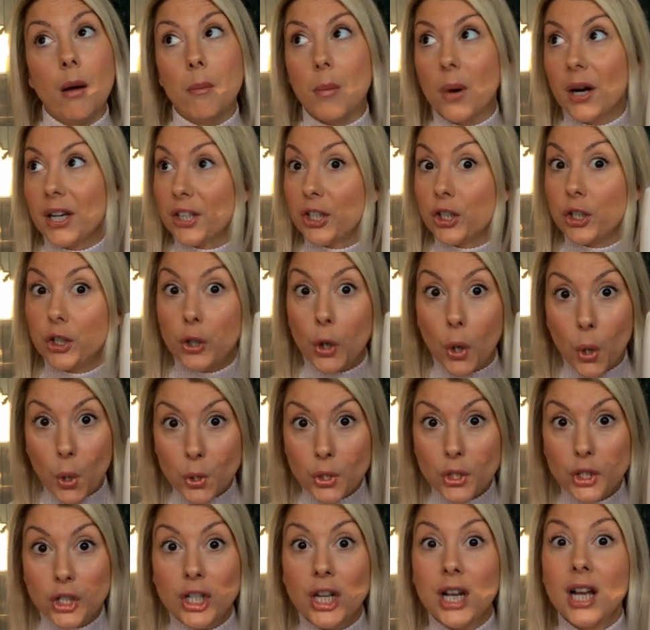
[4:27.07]
My
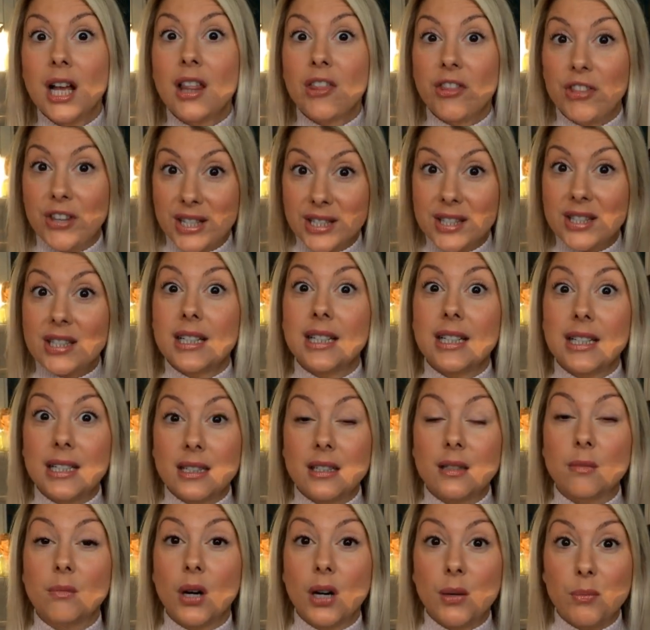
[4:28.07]
gosh, this
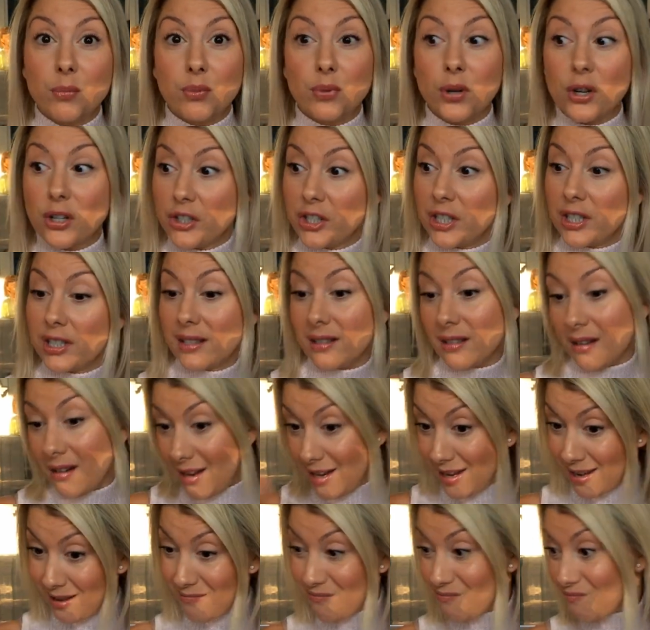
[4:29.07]
cleans my brushes
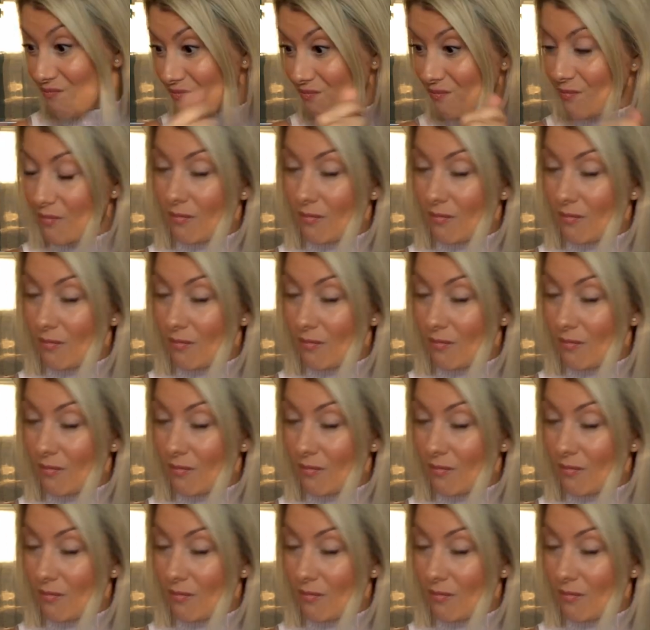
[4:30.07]
like